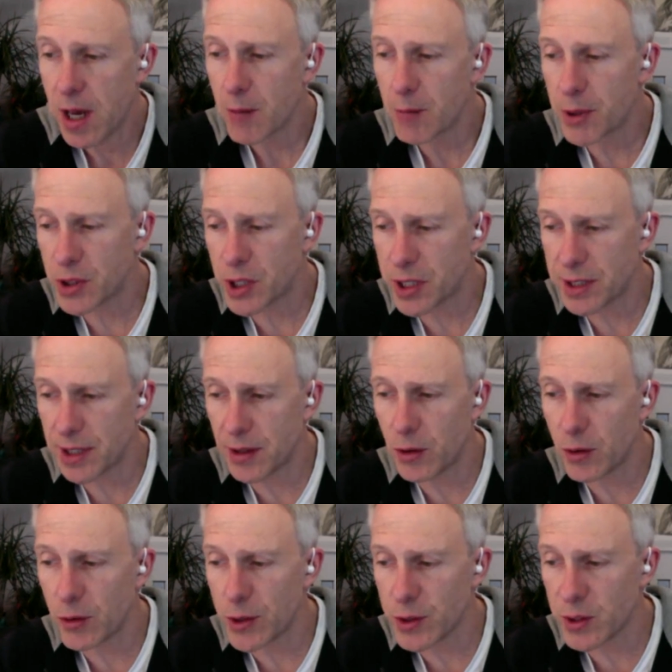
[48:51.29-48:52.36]
but she said her
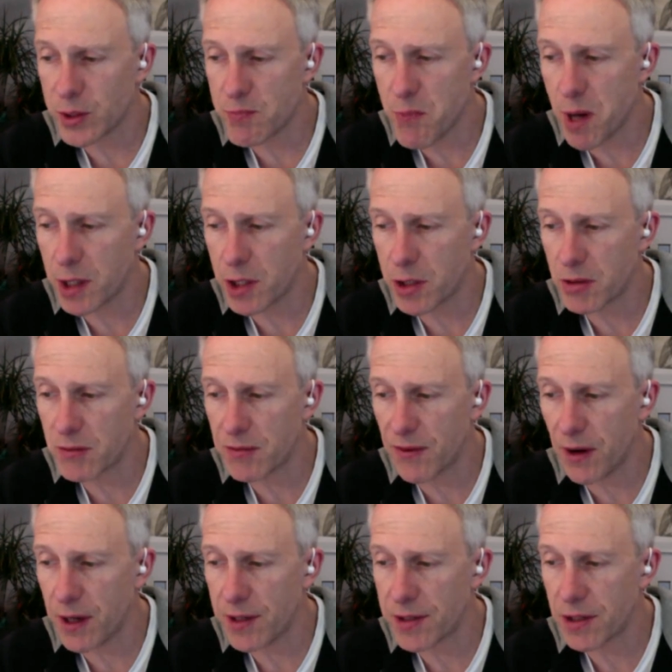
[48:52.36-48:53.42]
horse was much too
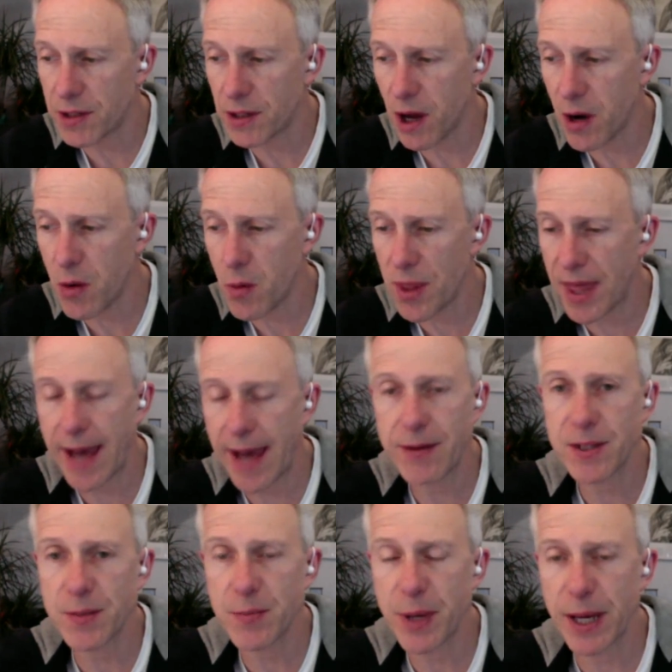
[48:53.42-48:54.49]
fast to go
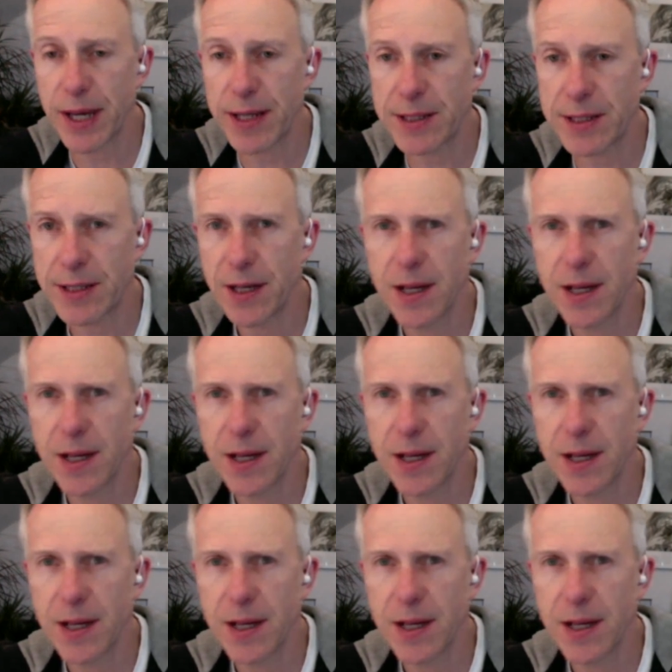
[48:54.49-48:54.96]
without a bit.